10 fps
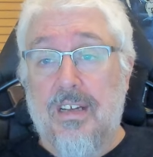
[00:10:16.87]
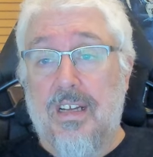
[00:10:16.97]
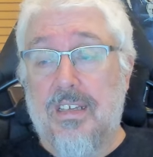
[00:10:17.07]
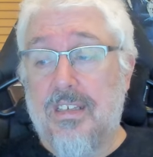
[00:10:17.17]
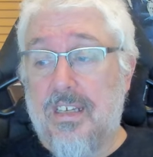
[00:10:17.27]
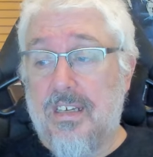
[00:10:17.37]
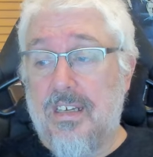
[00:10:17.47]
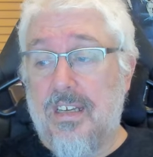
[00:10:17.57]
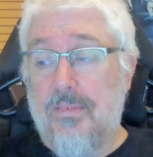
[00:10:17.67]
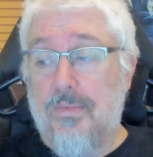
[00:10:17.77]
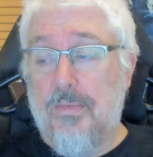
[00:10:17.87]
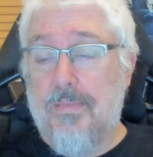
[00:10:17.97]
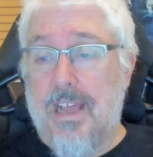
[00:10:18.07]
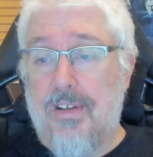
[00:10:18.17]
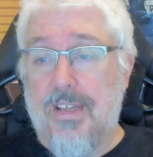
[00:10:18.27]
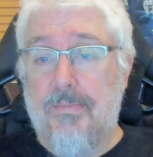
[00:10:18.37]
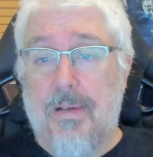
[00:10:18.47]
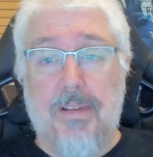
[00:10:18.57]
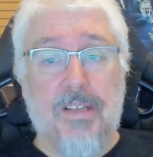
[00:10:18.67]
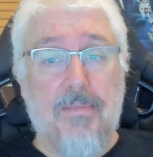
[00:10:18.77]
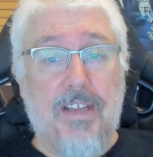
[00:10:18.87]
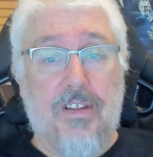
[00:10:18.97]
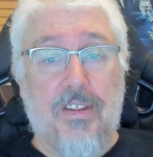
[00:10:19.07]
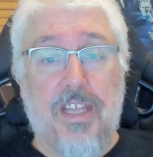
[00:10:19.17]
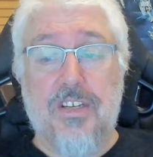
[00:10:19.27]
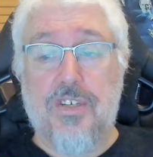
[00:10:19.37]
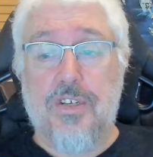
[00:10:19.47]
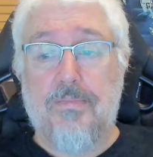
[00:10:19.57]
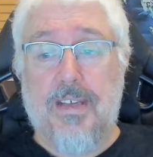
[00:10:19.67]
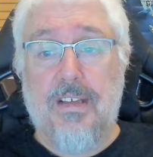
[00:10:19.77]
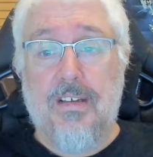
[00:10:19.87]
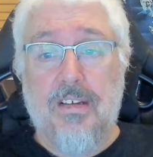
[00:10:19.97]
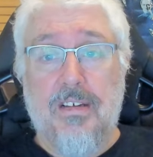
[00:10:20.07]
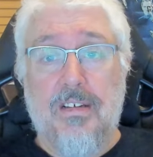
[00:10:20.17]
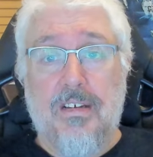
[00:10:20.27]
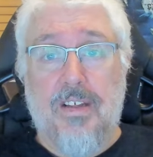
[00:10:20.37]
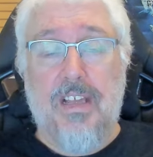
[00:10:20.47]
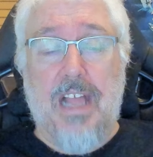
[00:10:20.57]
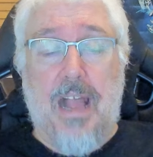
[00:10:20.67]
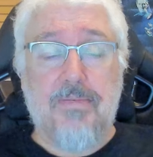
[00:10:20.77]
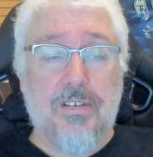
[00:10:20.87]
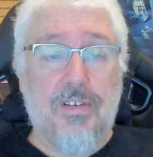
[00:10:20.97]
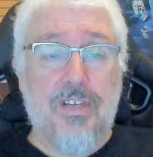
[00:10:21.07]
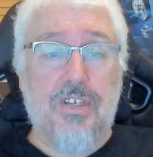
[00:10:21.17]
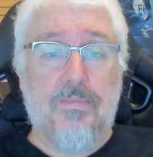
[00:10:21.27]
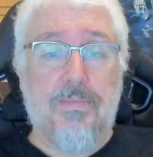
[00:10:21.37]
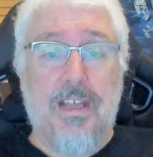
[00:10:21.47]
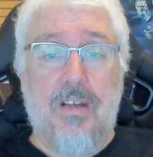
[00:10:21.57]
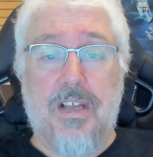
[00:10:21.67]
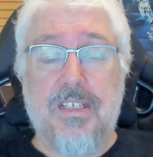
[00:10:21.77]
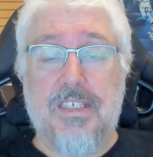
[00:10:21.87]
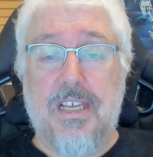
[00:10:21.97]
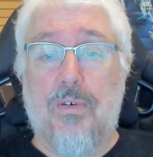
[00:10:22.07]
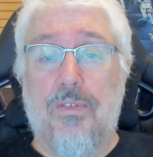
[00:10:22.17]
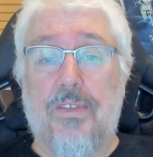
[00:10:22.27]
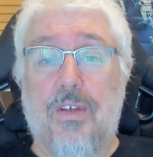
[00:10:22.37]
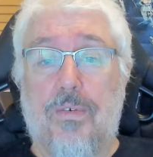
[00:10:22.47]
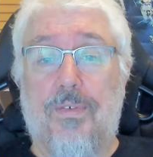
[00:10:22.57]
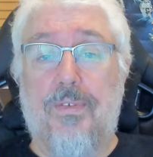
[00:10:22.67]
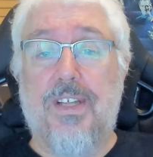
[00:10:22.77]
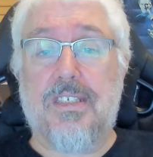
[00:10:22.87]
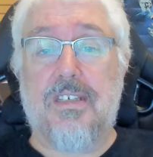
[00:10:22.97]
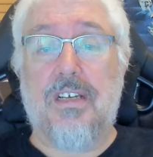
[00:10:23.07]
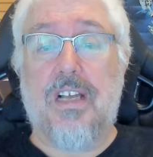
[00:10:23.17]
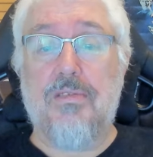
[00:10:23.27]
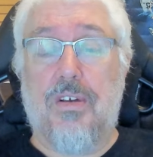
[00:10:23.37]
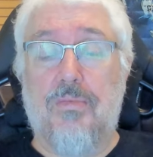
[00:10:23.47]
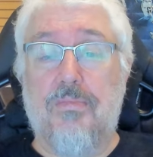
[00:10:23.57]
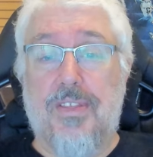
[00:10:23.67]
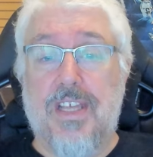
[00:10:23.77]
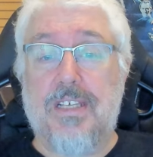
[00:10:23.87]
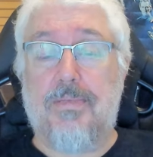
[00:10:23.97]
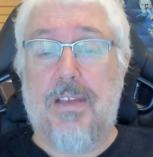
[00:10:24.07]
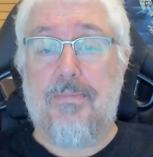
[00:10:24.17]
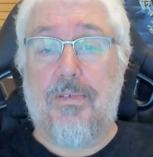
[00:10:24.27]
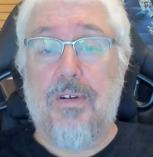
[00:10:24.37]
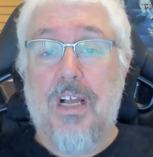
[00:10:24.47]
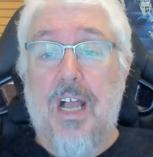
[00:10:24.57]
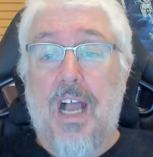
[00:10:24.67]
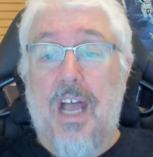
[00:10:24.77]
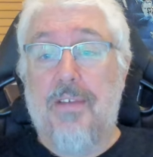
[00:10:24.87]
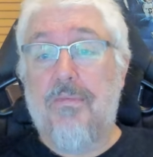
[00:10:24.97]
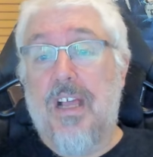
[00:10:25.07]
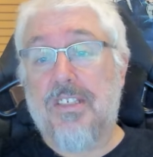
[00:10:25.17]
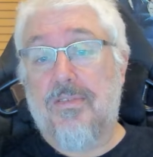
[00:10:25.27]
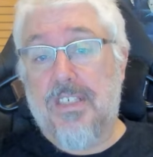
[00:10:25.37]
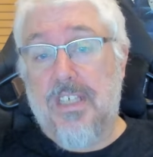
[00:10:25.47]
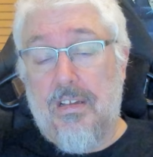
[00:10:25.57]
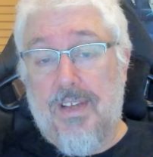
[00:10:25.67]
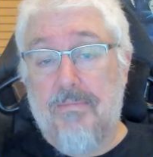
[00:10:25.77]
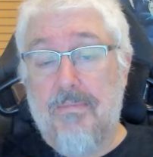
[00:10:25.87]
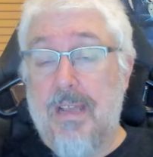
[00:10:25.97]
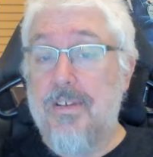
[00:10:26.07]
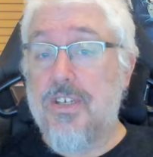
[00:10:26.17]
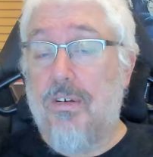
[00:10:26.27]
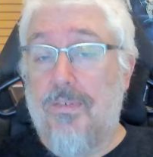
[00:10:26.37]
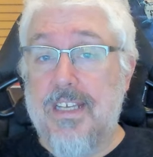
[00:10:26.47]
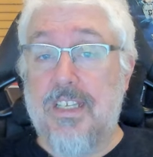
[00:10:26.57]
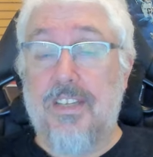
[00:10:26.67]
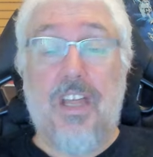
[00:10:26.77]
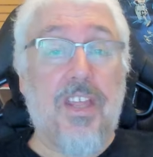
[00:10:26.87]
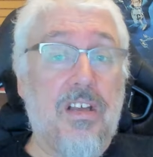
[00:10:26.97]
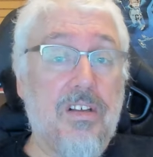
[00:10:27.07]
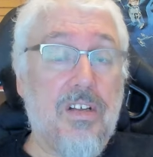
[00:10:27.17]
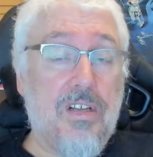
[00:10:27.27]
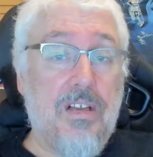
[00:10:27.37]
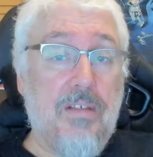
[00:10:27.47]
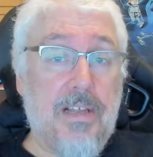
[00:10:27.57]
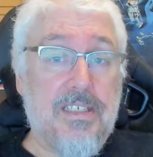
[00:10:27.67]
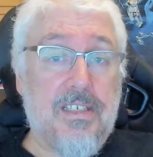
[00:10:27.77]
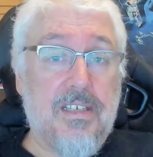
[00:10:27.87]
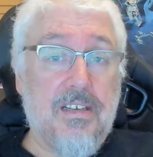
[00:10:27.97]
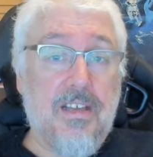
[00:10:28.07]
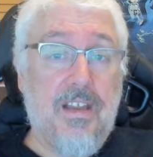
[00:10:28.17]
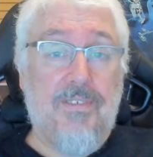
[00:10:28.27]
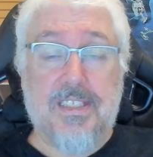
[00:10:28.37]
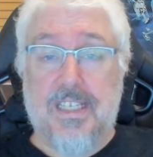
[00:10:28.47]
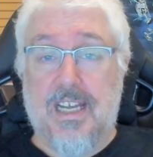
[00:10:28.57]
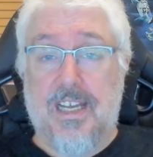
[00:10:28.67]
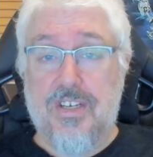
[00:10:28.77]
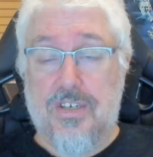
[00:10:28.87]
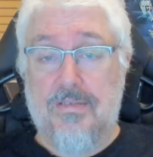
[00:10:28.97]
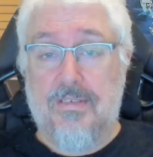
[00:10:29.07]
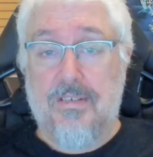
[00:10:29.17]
And it would be out in the public domain. I think it should be. I think it absolutely should be. And we can see what awfulness goes on with these people. And then as a result of it, maybe she'll face another police investigation.